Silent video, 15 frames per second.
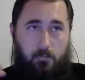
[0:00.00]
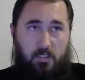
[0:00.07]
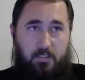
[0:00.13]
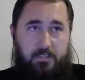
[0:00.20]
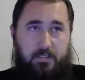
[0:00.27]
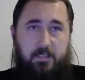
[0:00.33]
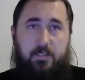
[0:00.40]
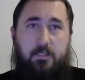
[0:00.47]

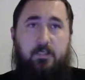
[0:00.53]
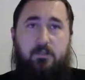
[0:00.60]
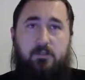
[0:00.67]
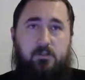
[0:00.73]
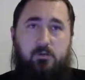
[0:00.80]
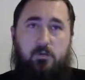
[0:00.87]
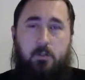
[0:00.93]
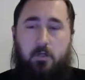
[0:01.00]
get
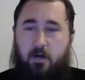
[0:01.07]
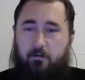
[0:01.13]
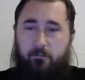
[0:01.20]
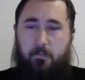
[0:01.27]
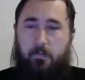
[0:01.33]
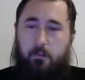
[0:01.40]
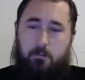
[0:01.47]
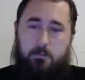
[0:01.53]
into a
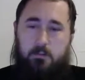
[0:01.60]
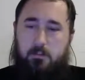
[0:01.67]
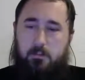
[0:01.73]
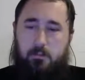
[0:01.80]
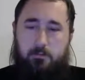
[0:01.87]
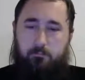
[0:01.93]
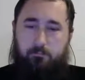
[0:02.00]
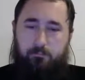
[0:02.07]
government
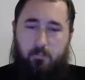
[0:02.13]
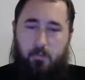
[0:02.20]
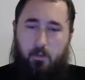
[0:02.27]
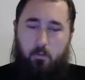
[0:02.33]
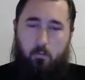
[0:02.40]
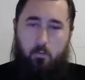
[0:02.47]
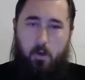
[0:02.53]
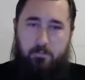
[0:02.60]

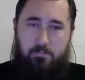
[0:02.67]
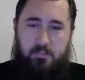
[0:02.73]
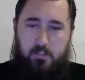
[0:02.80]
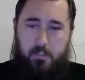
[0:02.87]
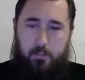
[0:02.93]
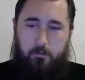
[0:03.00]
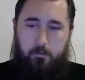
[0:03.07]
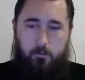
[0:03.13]

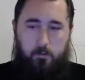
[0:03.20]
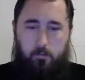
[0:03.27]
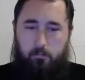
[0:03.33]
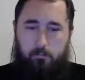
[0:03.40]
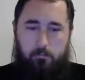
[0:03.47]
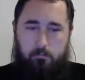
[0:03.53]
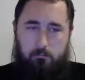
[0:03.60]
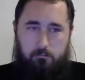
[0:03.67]
website or
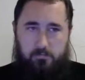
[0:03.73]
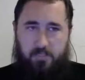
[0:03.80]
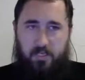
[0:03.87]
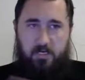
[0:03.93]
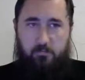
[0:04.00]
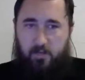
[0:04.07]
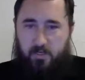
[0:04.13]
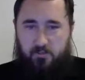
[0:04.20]

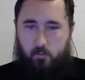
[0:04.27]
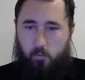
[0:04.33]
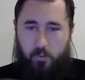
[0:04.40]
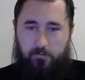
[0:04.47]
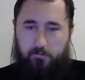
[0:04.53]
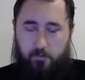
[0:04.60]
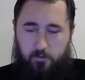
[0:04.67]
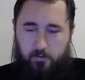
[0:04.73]
database or
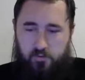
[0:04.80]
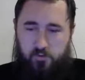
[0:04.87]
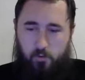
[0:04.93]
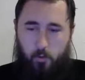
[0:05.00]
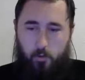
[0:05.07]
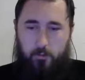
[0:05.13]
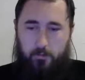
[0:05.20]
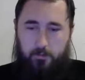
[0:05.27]
wherever they're
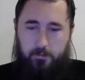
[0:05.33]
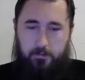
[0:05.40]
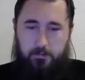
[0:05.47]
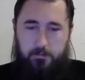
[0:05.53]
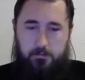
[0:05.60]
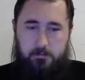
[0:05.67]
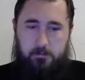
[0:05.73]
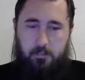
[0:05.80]
storing
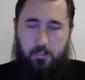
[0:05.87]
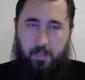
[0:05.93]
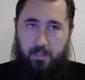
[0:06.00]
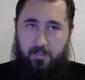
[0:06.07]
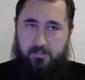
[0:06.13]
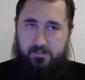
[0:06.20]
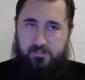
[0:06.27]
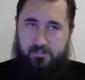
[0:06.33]
these
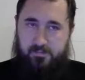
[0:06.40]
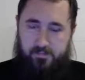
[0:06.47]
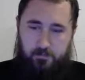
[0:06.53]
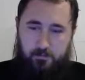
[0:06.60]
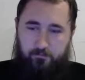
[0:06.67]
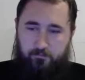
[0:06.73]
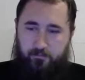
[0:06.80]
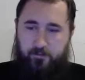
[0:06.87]
and steal
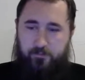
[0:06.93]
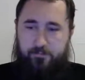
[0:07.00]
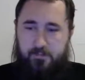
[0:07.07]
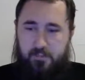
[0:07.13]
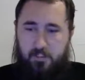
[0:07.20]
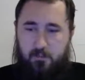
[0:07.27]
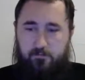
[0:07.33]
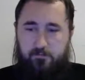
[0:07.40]
them for
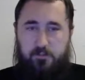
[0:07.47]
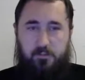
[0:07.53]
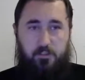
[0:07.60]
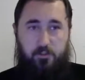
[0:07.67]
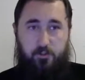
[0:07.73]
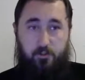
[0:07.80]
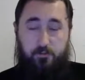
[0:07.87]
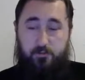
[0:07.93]
themselves and
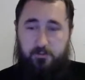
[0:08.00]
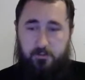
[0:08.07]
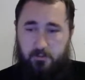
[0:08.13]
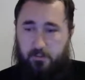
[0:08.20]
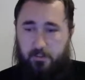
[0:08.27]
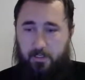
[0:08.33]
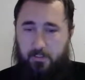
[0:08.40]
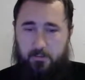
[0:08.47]
then use it
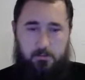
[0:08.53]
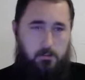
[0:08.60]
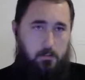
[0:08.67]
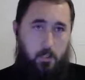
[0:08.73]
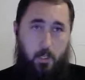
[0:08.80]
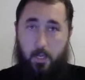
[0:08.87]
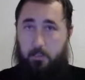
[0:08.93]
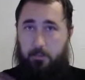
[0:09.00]
against
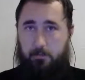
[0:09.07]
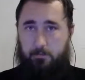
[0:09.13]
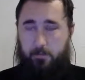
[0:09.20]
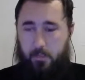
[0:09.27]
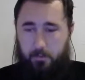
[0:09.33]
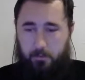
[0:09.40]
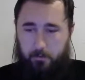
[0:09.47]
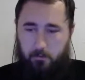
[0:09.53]

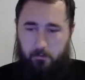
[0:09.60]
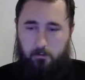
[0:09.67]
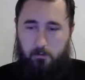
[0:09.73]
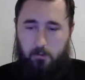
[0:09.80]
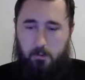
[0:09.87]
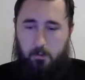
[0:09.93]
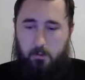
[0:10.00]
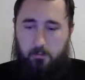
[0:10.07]
anybody.
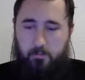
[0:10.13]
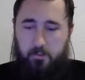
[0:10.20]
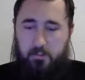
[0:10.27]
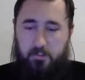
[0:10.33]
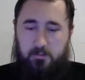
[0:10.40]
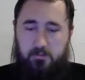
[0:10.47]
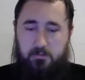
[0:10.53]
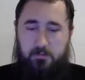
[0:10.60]

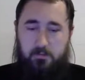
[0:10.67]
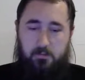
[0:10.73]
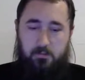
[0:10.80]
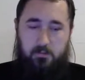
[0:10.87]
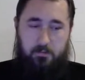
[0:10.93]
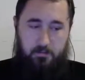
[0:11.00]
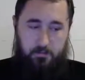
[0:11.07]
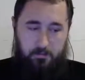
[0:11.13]
Because
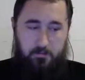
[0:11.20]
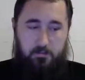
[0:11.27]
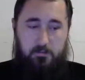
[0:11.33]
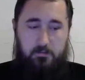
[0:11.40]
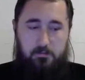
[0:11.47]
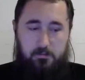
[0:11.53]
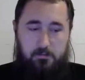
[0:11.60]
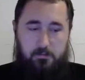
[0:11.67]

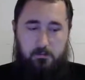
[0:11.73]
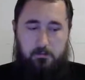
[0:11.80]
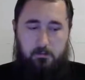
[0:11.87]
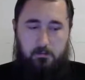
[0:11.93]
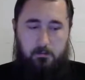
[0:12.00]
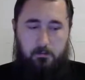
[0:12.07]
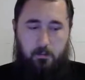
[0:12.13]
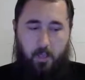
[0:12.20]
these
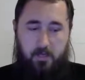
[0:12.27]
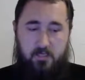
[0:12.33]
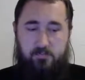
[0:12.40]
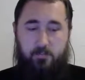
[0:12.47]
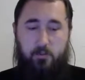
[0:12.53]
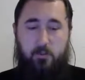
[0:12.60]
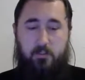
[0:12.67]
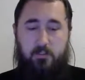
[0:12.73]

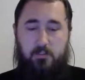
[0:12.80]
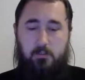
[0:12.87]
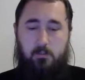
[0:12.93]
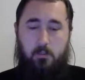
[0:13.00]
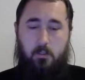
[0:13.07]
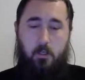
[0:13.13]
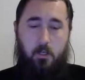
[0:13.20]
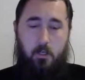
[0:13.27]
exploits
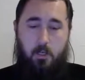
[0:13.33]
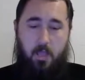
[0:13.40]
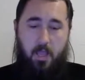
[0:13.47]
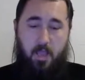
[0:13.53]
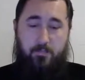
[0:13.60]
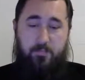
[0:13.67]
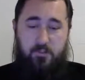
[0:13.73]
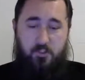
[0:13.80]

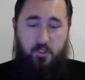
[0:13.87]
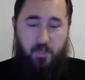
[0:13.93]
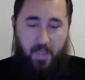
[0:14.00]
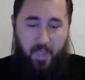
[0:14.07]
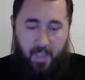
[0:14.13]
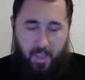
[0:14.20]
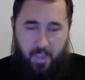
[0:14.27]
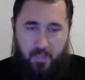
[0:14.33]
happens on
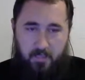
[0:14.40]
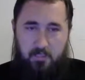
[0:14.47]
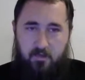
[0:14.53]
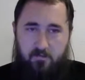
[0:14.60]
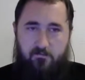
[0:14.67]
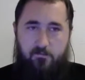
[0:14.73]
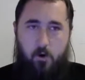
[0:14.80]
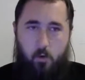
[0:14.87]
any
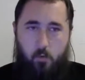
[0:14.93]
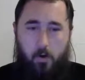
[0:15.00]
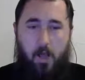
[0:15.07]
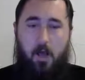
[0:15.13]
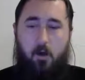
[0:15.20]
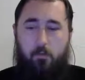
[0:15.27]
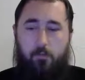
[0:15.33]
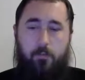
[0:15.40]
phone
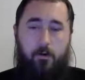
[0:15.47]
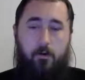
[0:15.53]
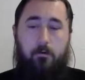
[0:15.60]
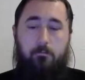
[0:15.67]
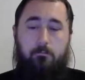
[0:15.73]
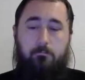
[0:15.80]
out there.